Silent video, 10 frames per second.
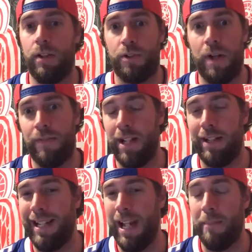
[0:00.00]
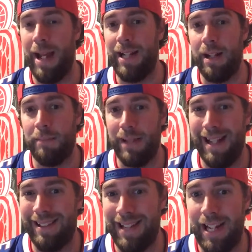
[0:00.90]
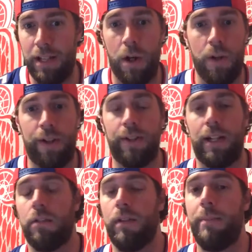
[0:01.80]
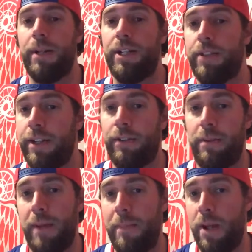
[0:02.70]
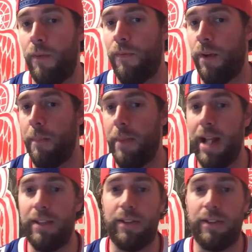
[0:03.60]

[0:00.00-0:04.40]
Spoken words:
Trevor Daley did get banged up last night, though. It looks like a rib injury, so he might be out for a bit.